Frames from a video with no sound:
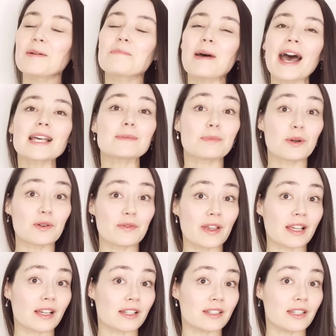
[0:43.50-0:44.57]
Past
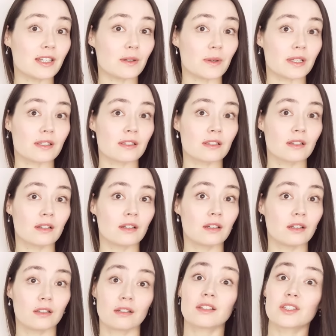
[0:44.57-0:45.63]
perfect continuous,
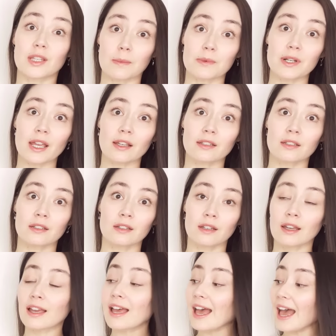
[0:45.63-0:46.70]
subject,
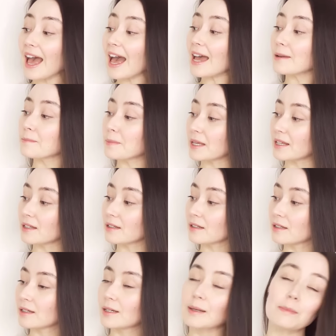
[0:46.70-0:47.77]
had
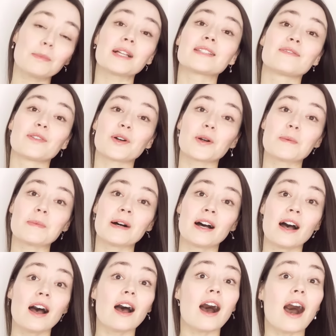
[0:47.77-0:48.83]
been, plus verb
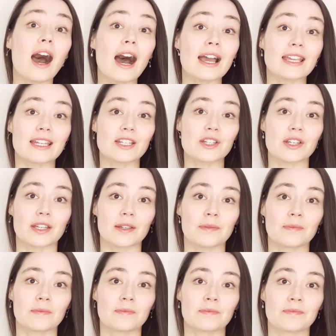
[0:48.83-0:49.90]
ing.
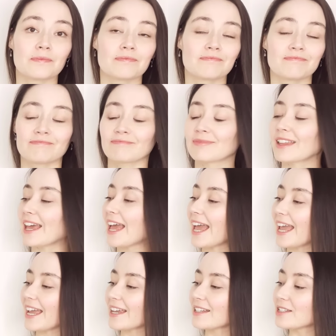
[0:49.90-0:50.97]

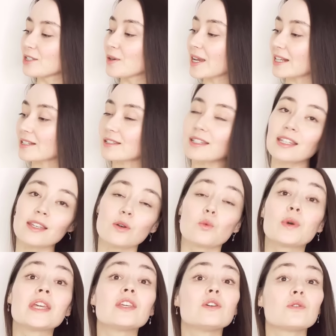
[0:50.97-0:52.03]
And you can see
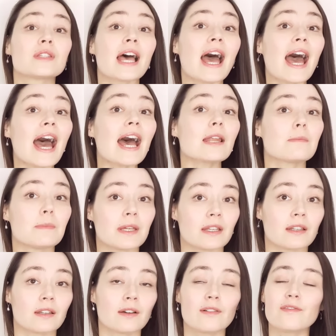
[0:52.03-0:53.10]
we use had
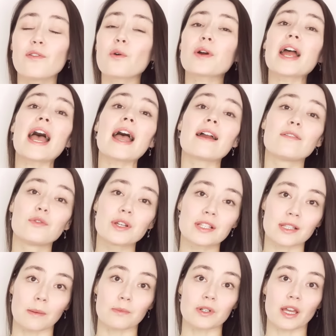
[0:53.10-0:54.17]
been for every
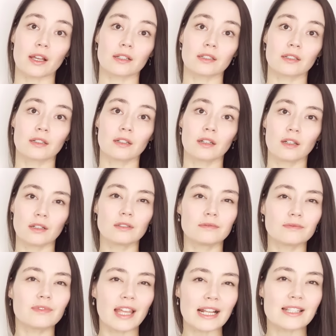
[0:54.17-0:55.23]
subject.
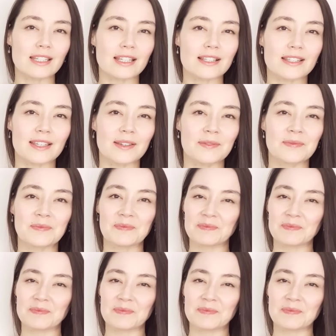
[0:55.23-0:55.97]
That's easy.